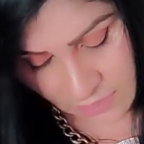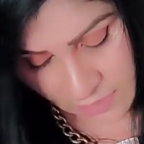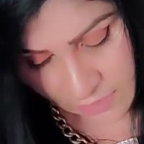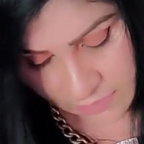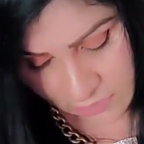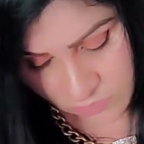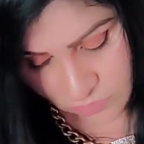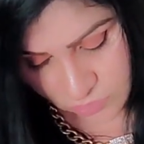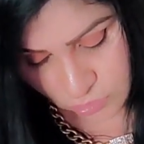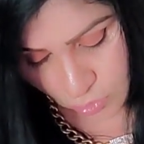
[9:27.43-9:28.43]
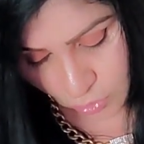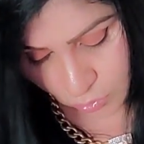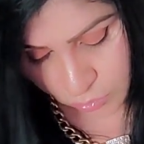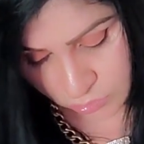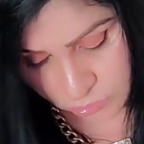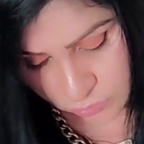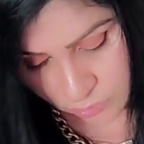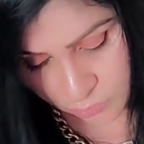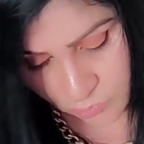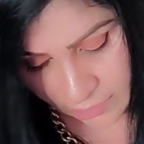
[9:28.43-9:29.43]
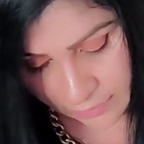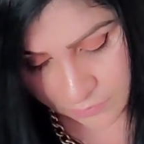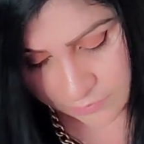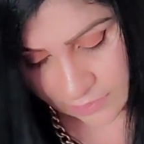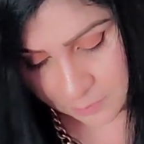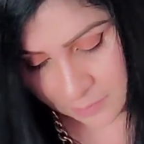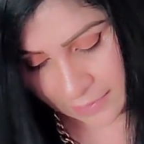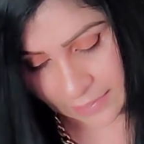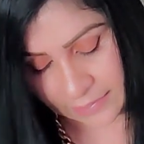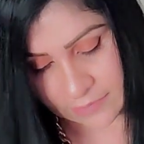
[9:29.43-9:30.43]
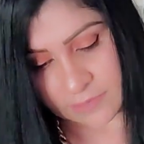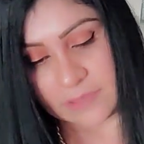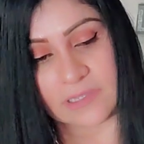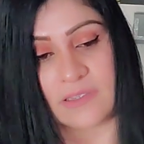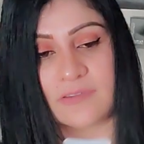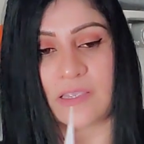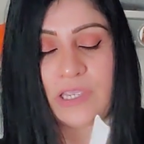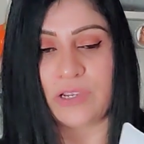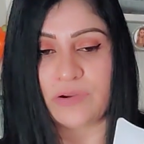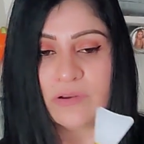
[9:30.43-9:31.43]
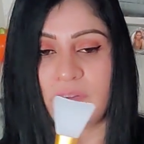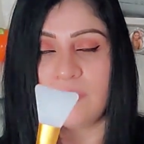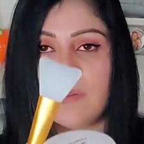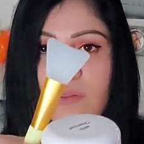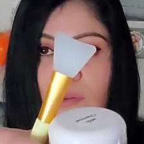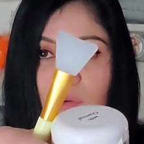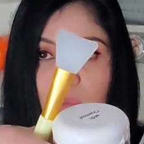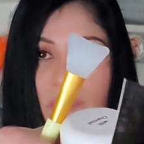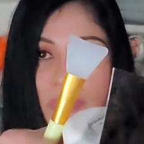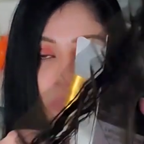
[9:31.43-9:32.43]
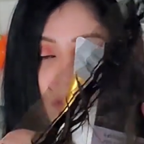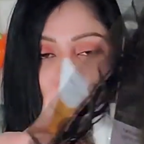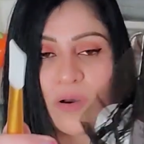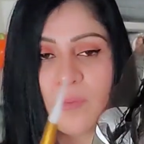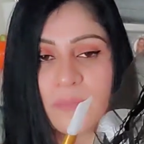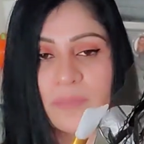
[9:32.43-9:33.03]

And it's so adorable how they pack this here with um,